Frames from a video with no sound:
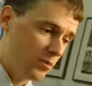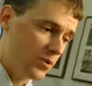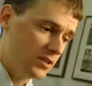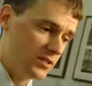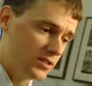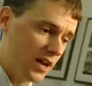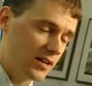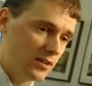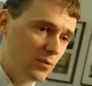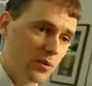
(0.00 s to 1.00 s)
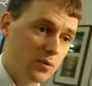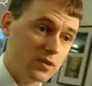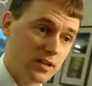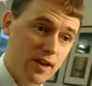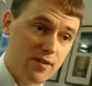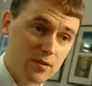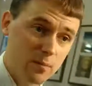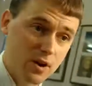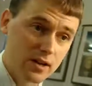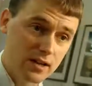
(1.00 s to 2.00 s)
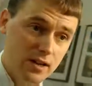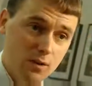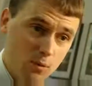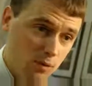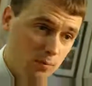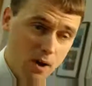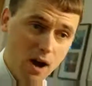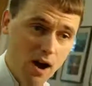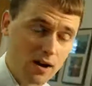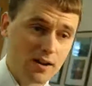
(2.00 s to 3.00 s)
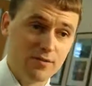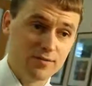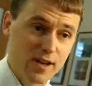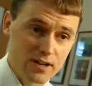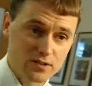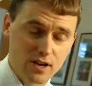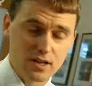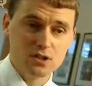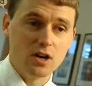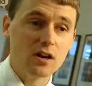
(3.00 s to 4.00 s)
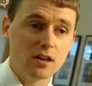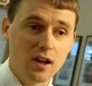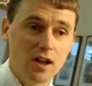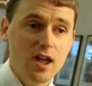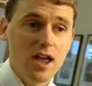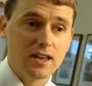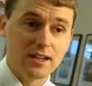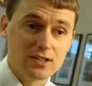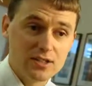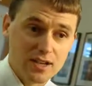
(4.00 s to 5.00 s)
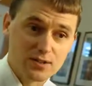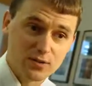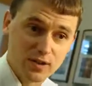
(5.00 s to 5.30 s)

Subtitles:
We decided that we would give everybody one bar of fair trade chocolate in exchange